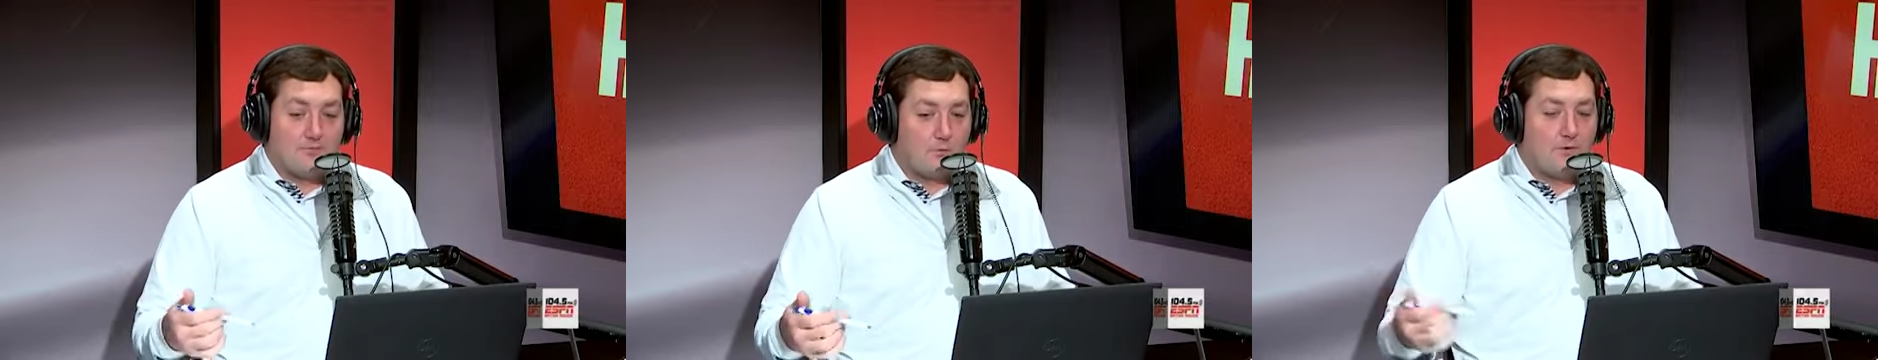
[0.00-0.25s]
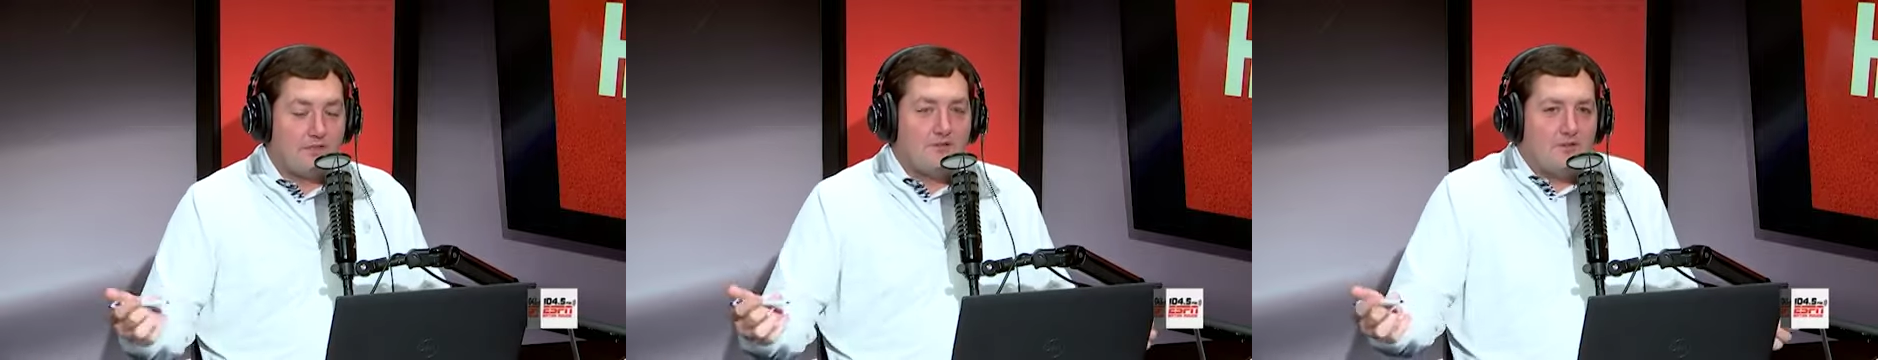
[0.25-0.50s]

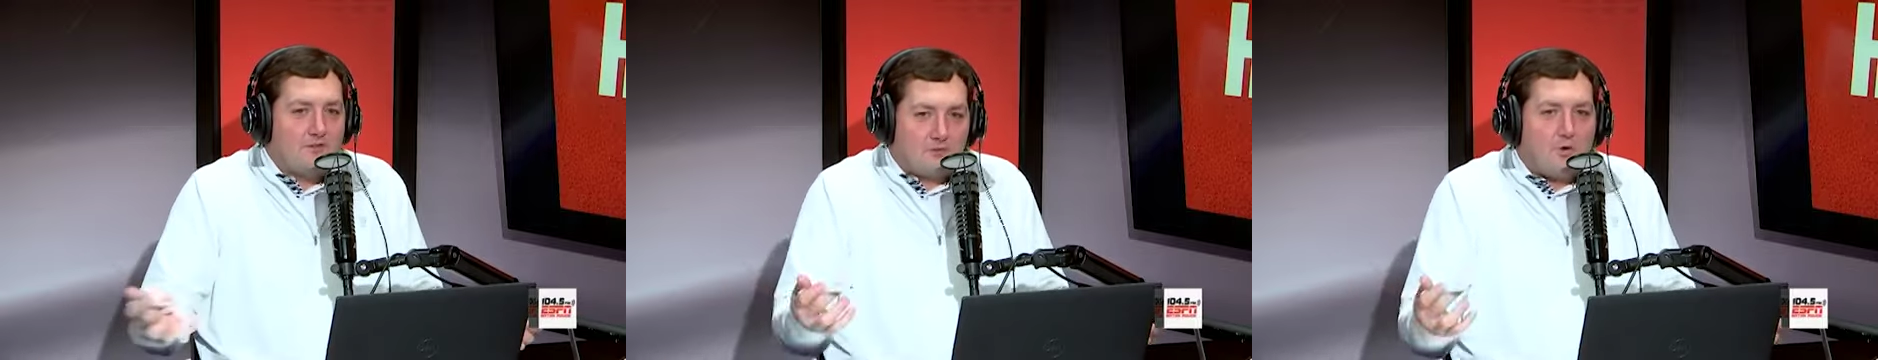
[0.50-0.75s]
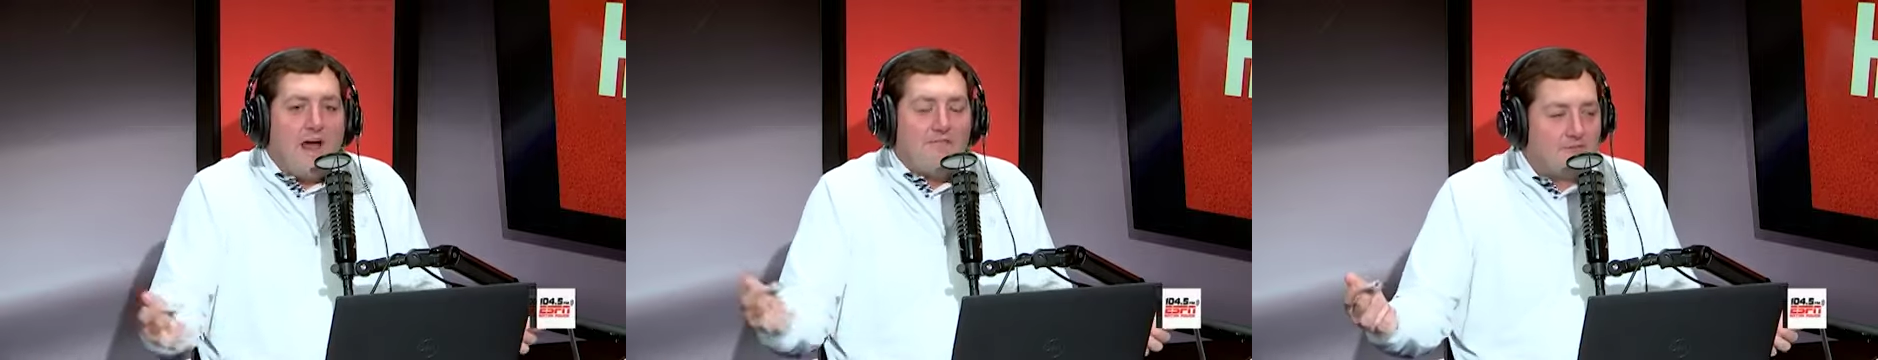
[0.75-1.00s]
well, he just
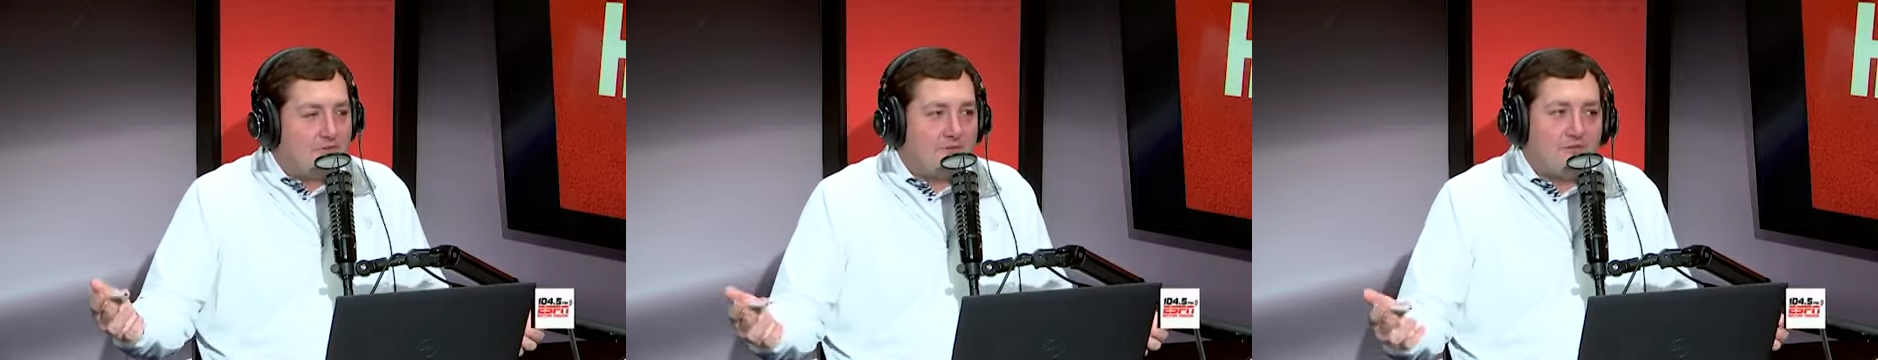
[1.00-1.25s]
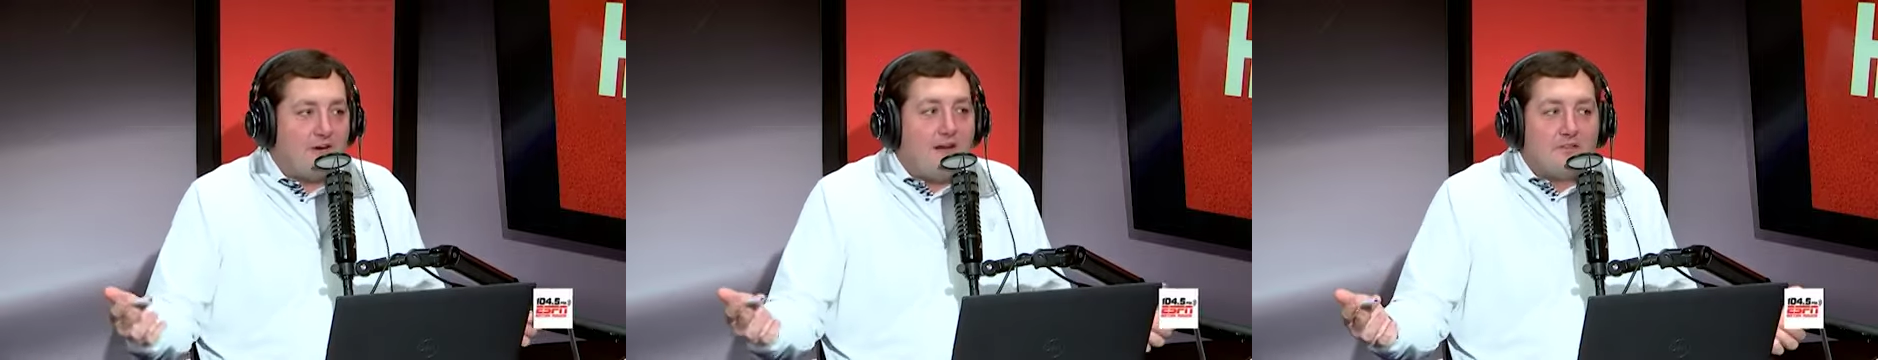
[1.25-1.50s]
tried from
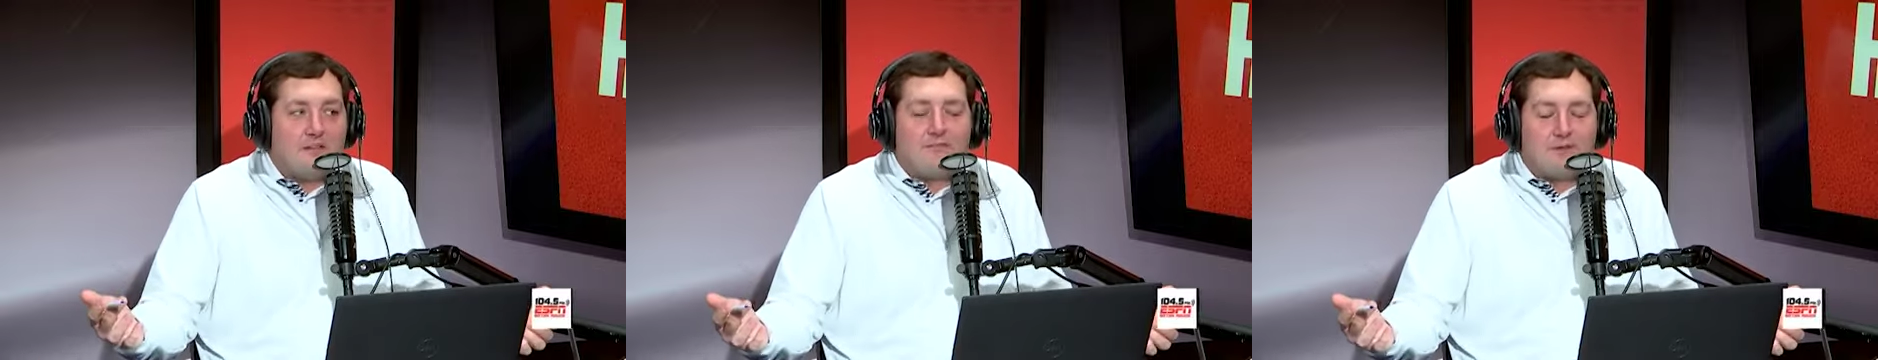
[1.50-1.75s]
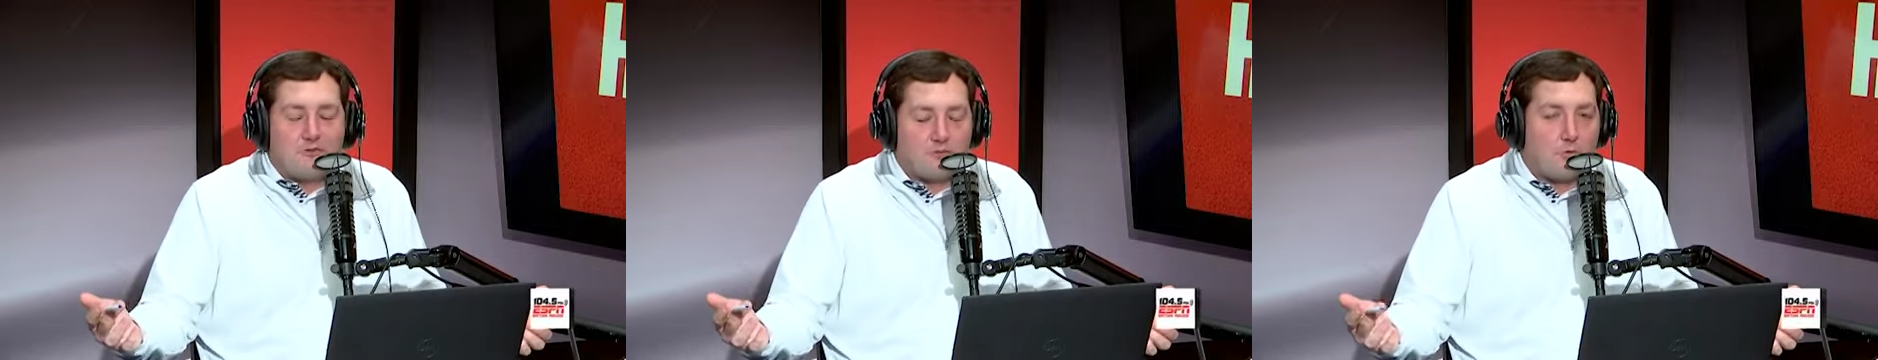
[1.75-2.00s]
55 and
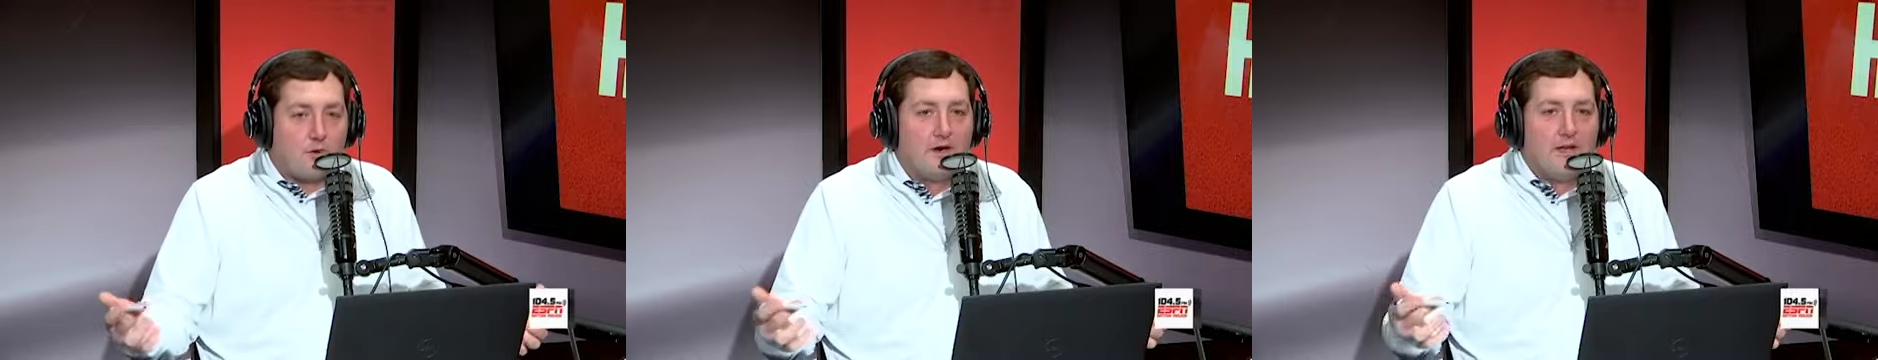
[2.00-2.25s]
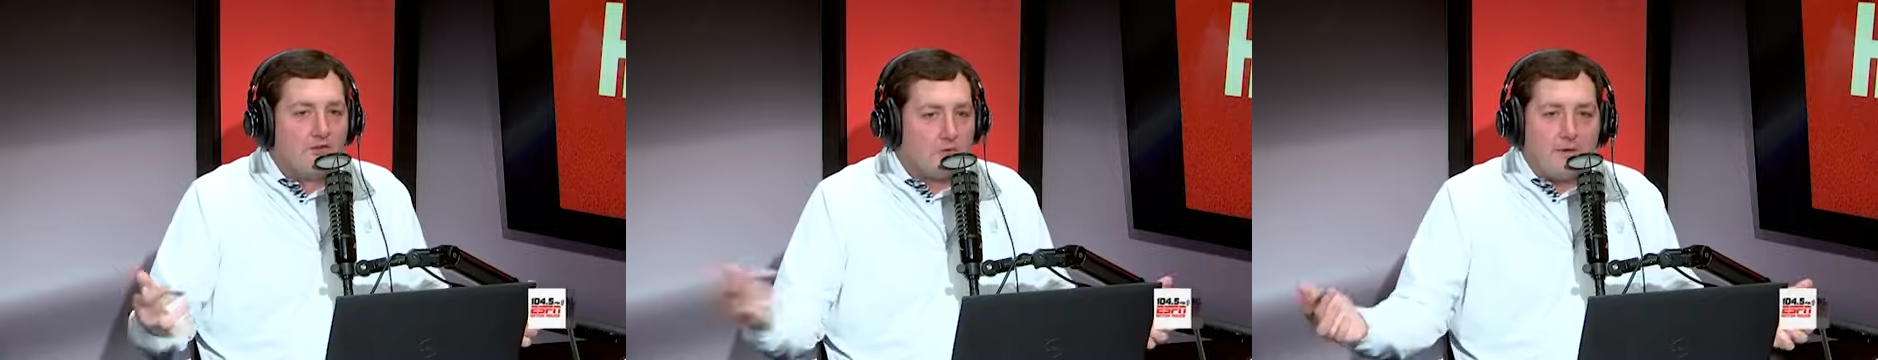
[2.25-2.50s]
left it short,
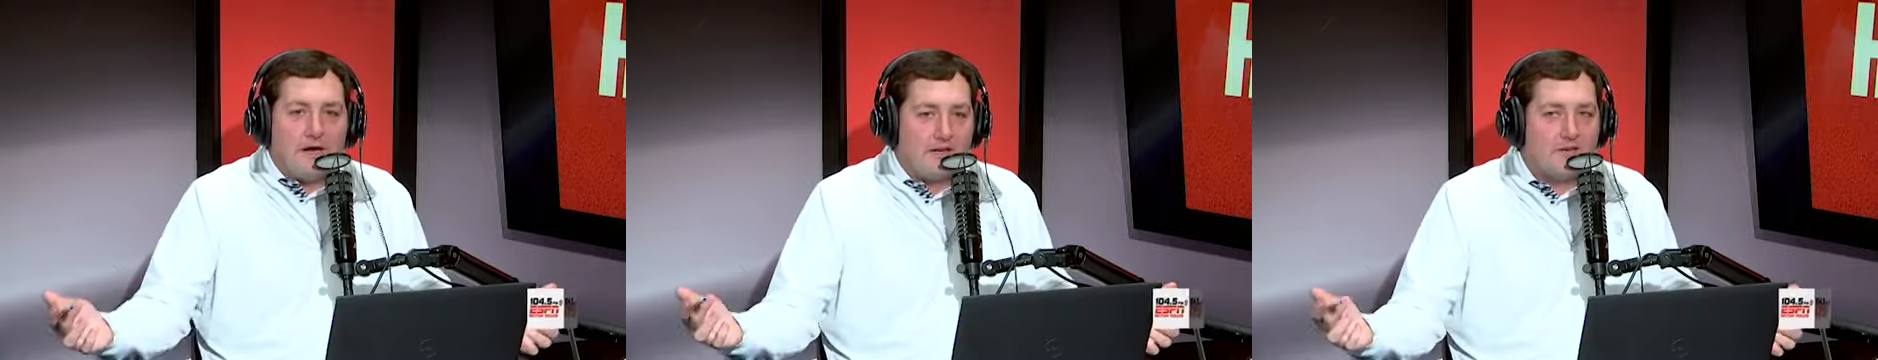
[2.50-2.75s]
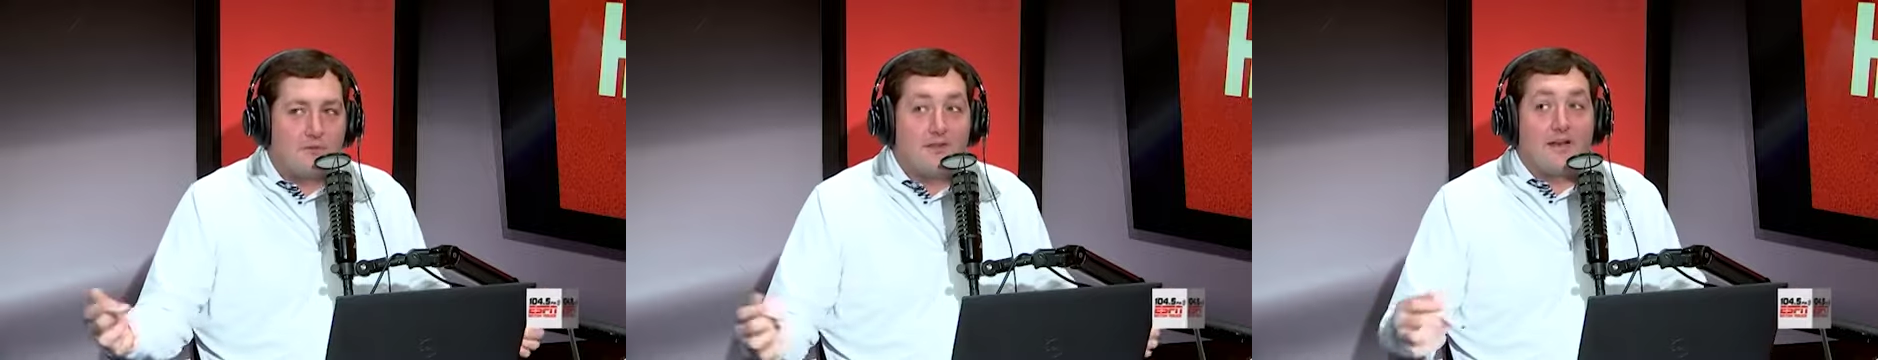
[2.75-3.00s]
so I'm not
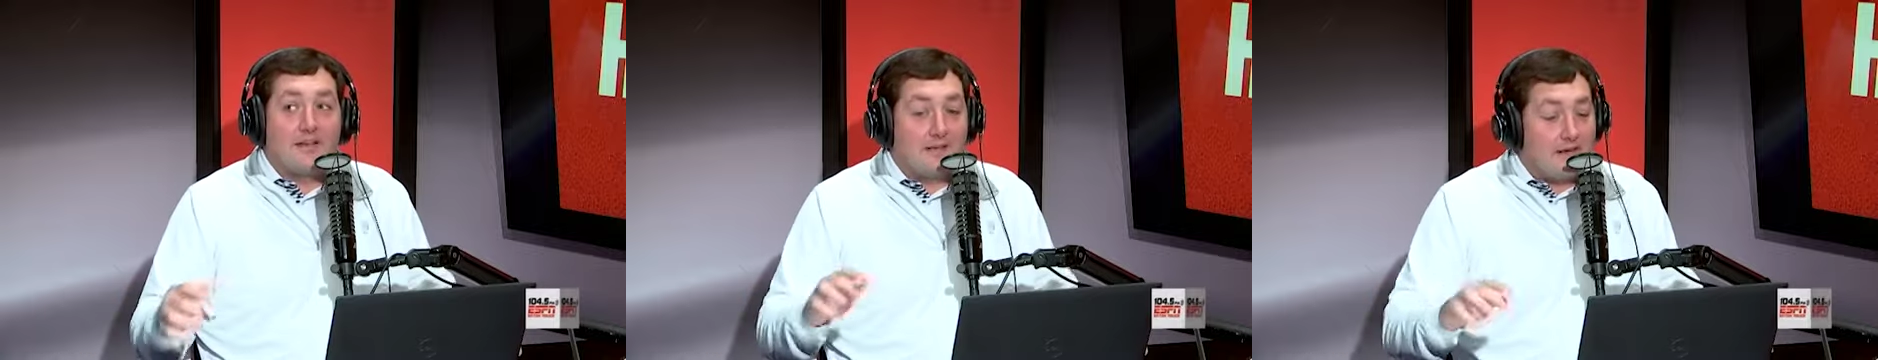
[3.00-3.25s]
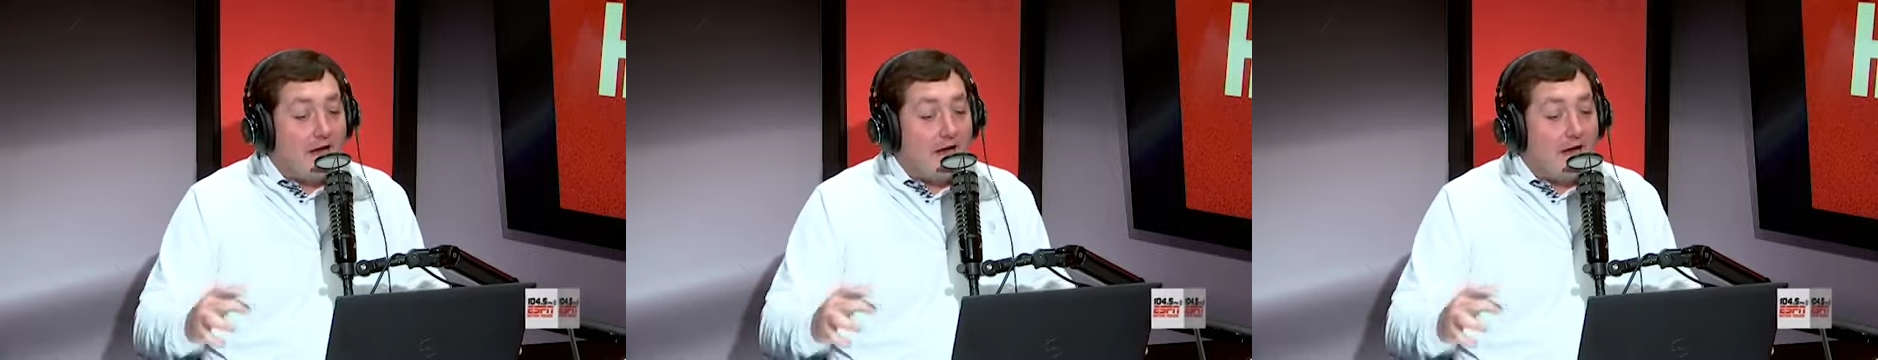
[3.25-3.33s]
going to do that again.